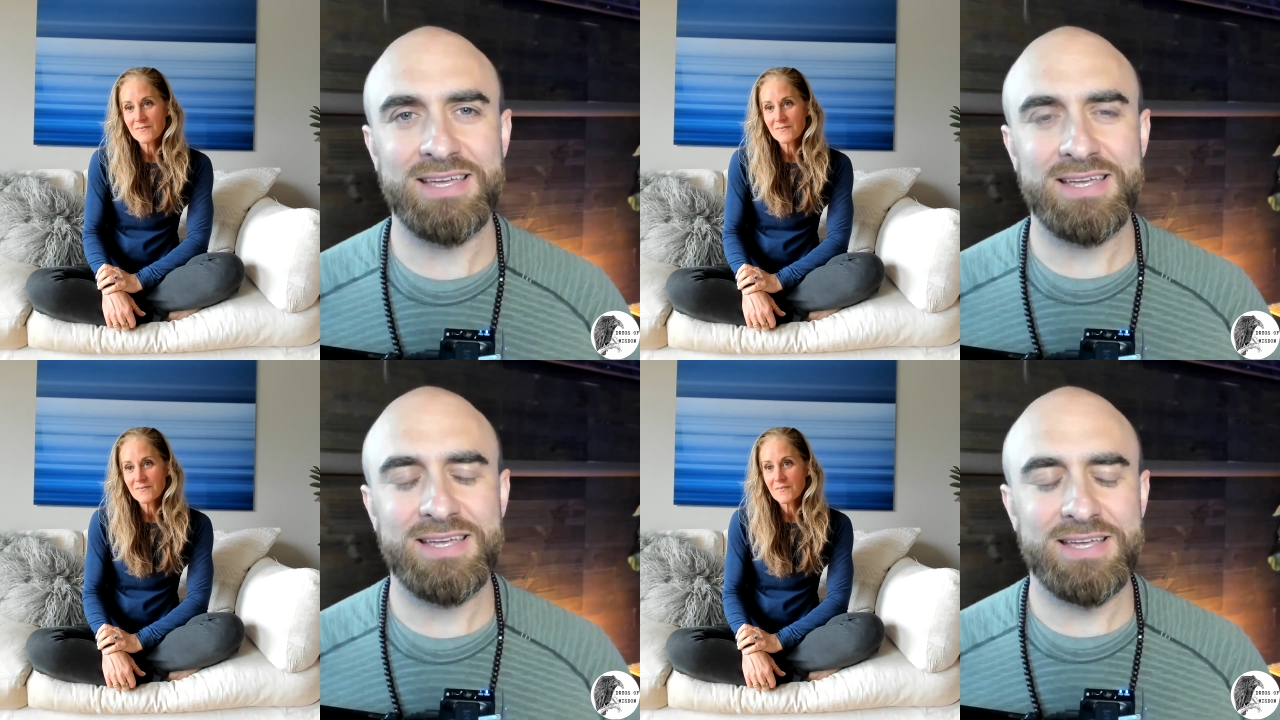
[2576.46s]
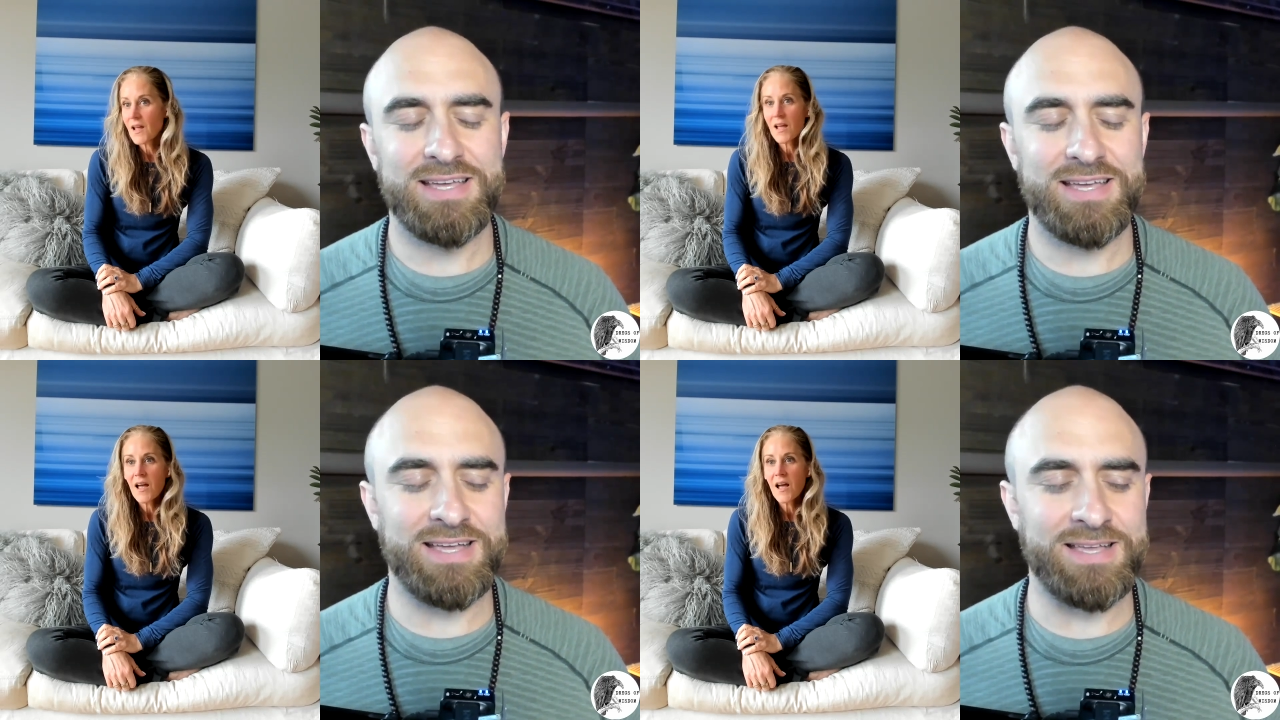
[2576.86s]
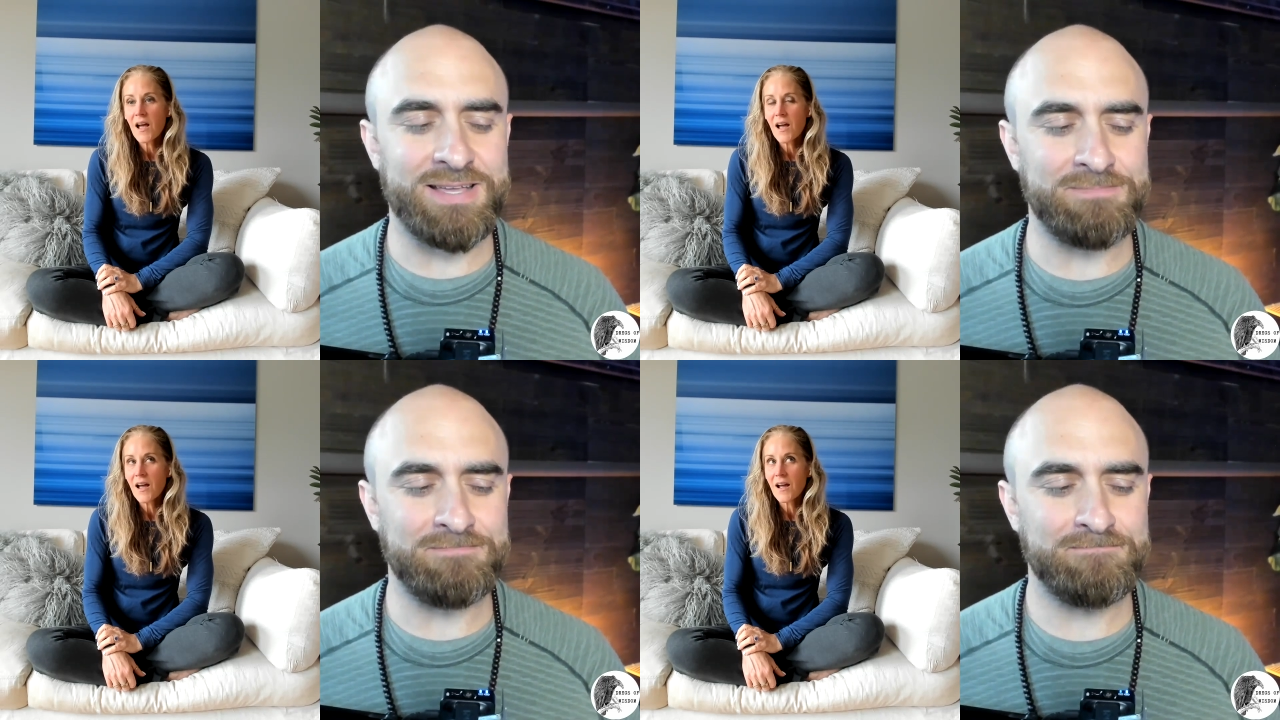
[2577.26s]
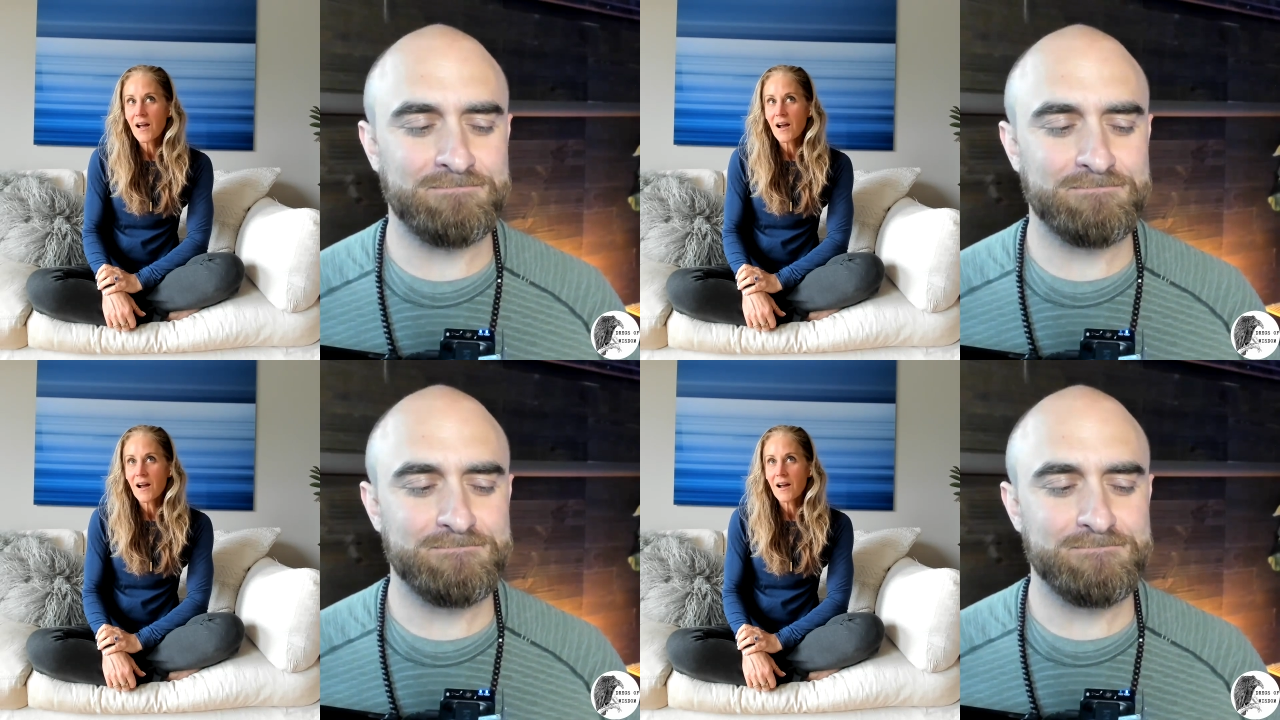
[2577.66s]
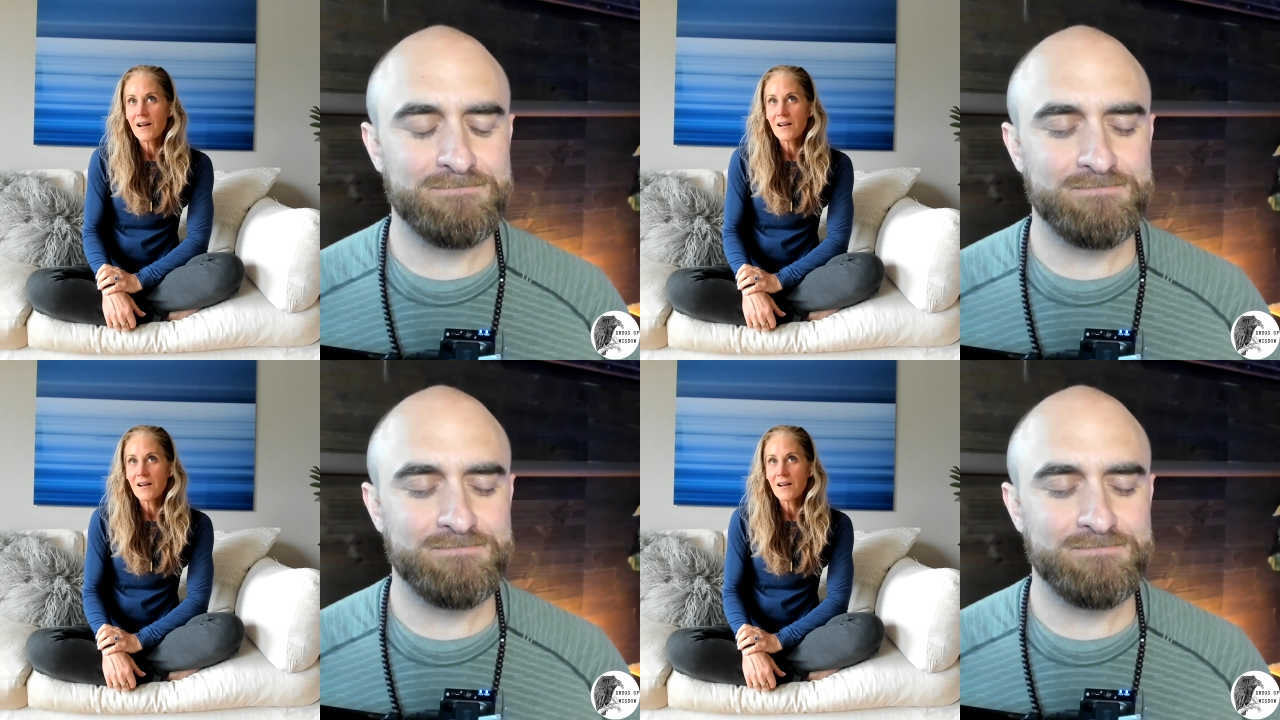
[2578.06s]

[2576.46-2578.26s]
(silence)